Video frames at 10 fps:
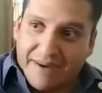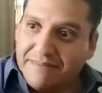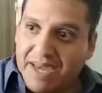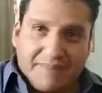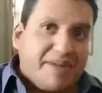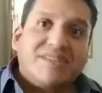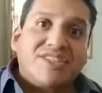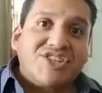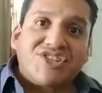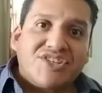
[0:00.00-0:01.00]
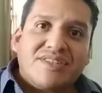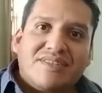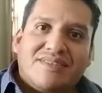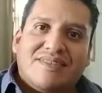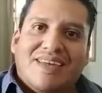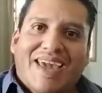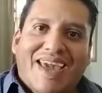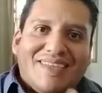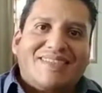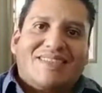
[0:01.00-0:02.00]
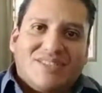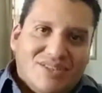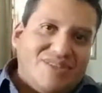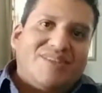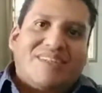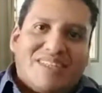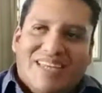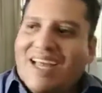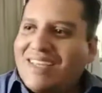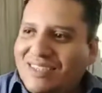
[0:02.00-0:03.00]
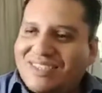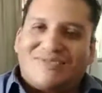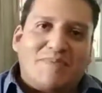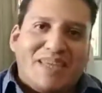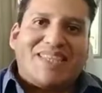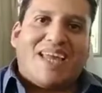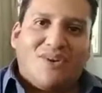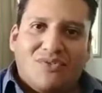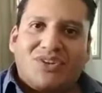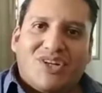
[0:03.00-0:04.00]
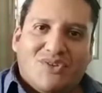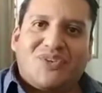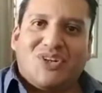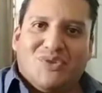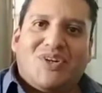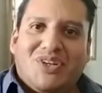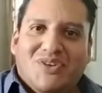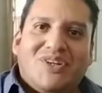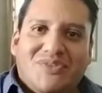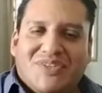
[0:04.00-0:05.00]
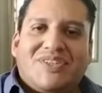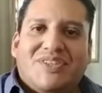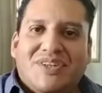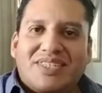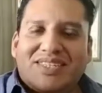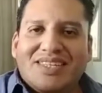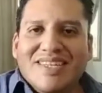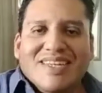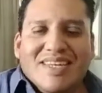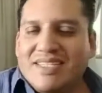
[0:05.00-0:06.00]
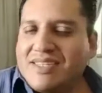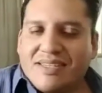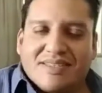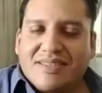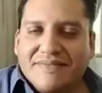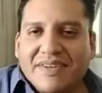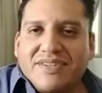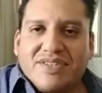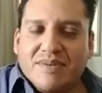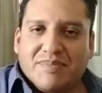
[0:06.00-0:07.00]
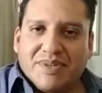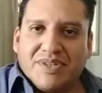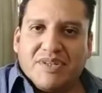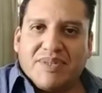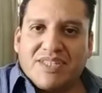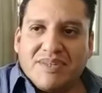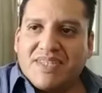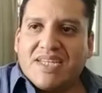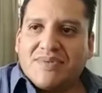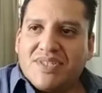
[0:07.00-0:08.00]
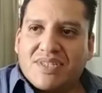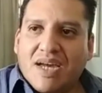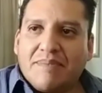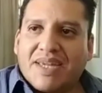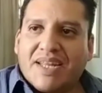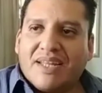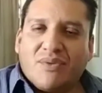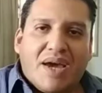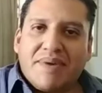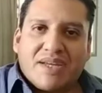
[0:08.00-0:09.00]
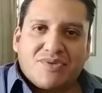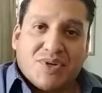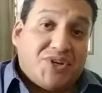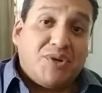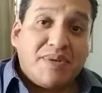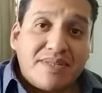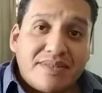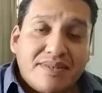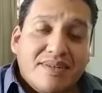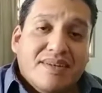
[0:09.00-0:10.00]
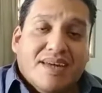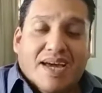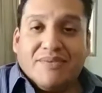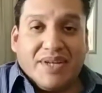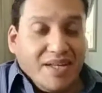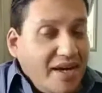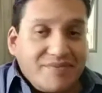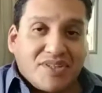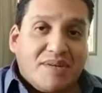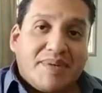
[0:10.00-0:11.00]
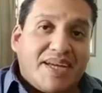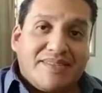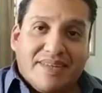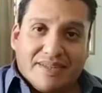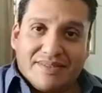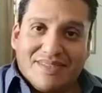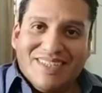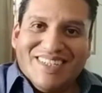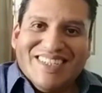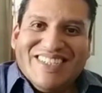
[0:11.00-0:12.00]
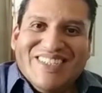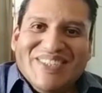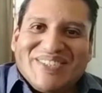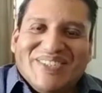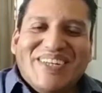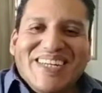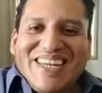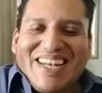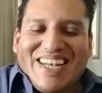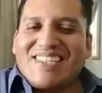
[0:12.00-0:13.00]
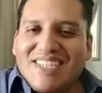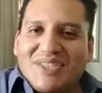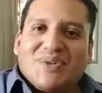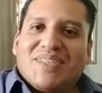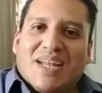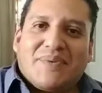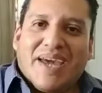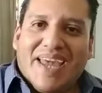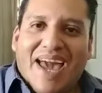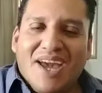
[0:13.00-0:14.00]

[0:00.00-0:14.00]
make better decisions, and yeah, just repeat that over and over and over and over and over. You know, it's just very simple, you know, but sometimes we just complicate it. Why? Because we're humans and we love to complicate things, you know, so let's not do it that way.